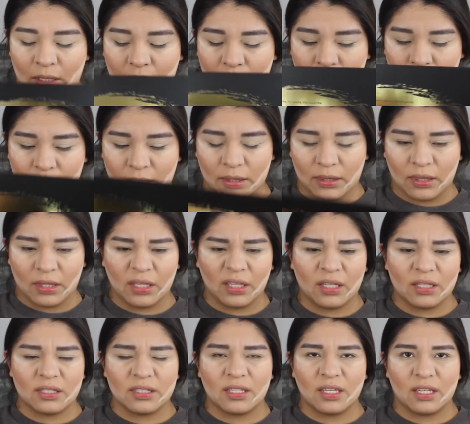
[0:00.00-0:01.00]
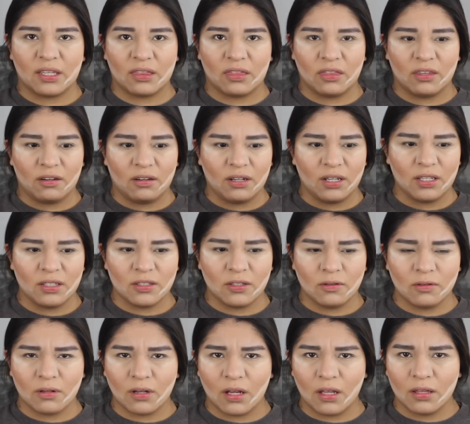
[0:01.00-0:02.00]
I think it's like
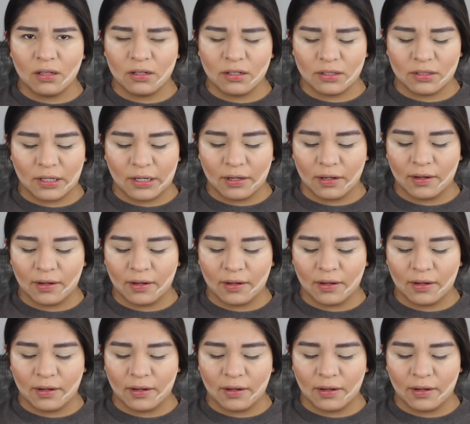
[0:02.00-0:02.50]
$32